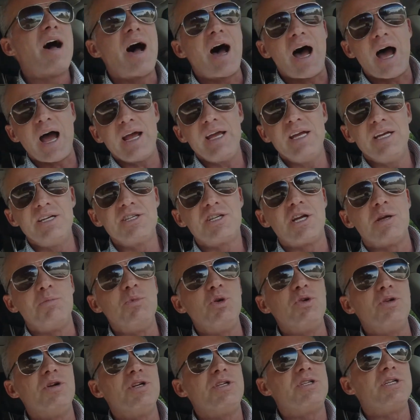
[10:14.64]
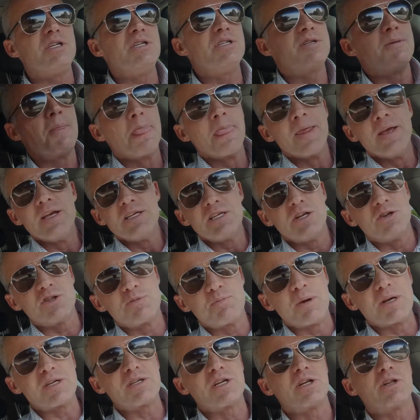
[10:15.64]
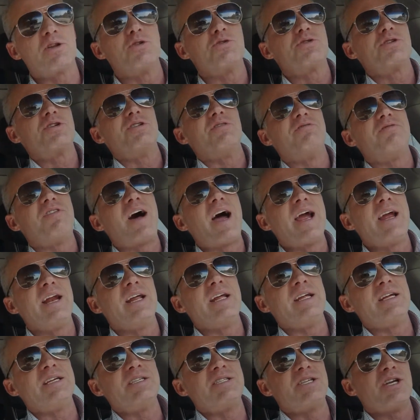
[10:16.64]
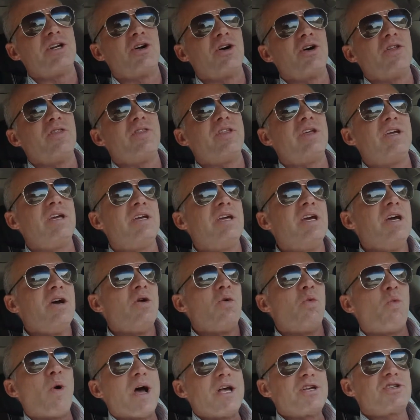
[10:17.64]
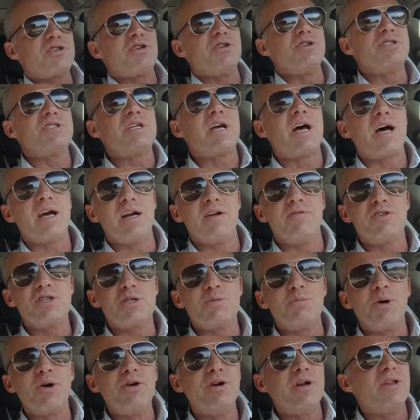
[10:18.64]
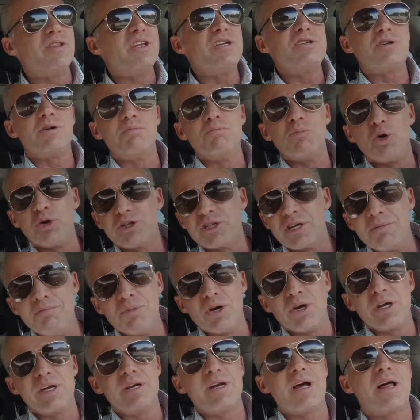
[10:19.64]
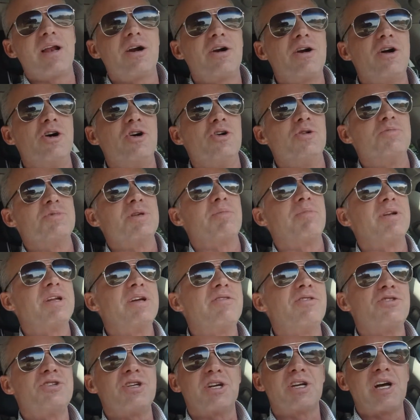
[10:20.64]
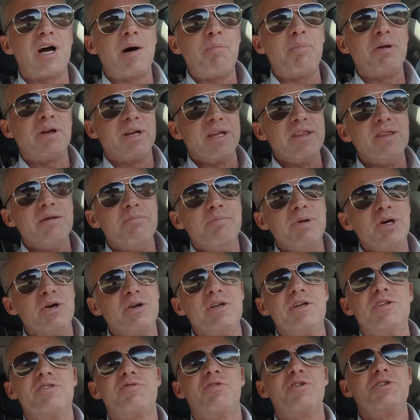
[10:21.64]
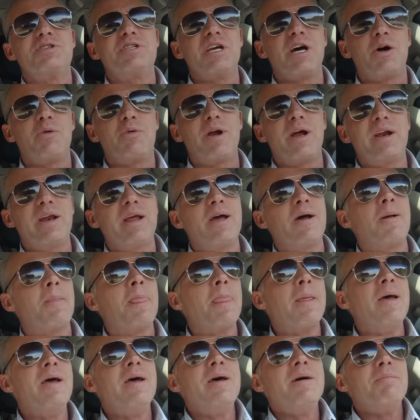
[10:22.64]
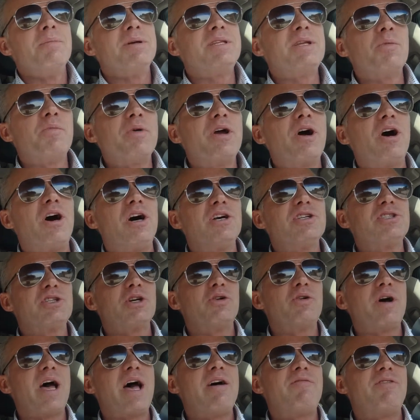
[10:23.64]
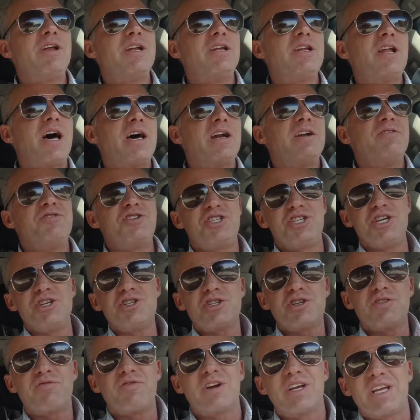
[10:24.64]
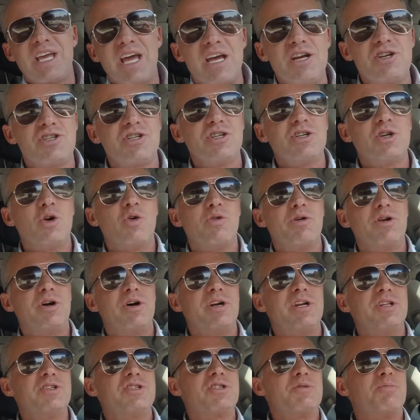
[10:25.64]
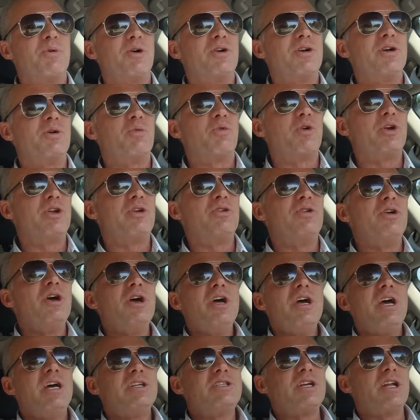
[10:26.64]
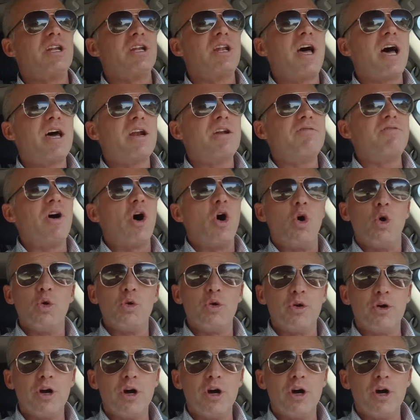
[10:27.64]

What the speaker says: high-end communities, you know, especially closer to Vinings and on the western side of Smyrna. These are multi-million-dollar homes. I believe there's a couple in the millions for sale right now. But then we also have a lot of gentrification going on in Smyrna where there's a lot of older